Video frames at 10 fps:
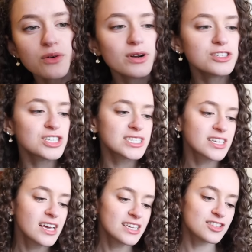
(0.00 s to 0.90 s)
gorgeous.
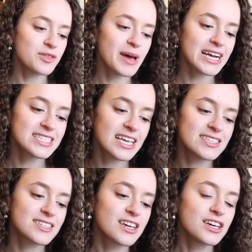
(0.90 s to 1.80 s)
So the back
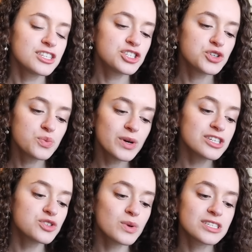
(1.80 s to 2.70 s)
says, "To
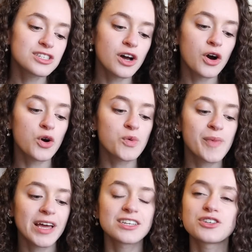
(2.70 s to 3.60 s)
wish was to
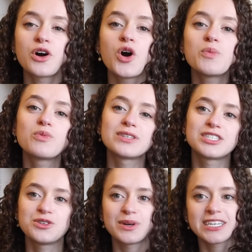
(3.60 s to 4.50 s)
hope, and to hope was
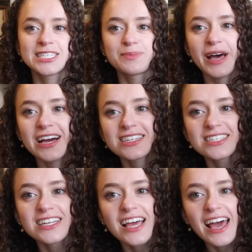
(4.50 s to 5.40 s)
to
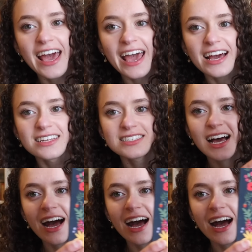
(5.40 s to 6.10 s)
expect." And